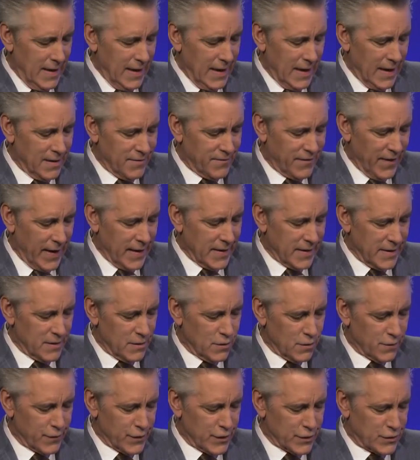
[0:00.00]
Invaded
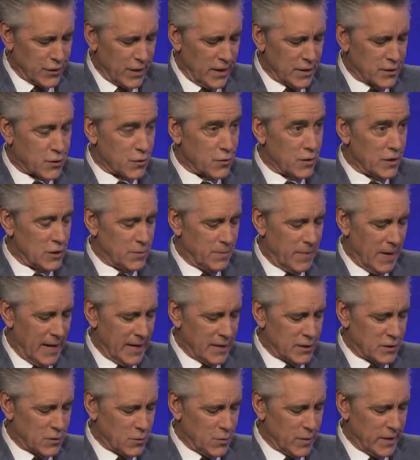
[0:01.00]
over the centuries
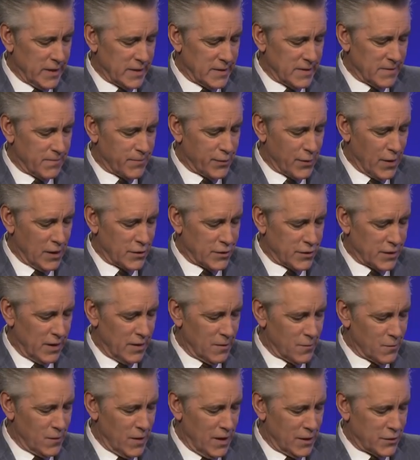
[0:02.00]
by Sweden,
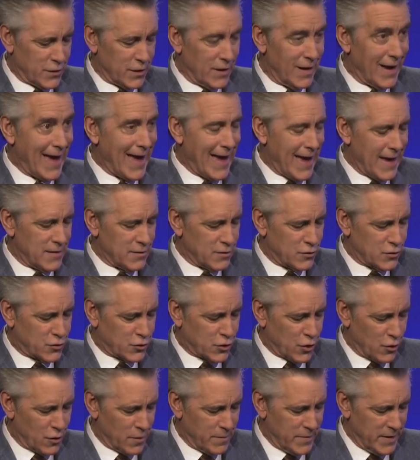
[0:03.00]
Prussia, Russia, and
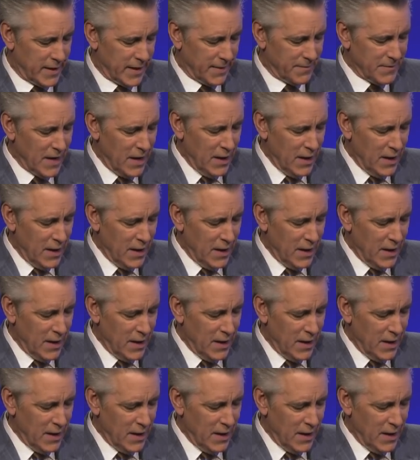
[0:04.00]
Germany,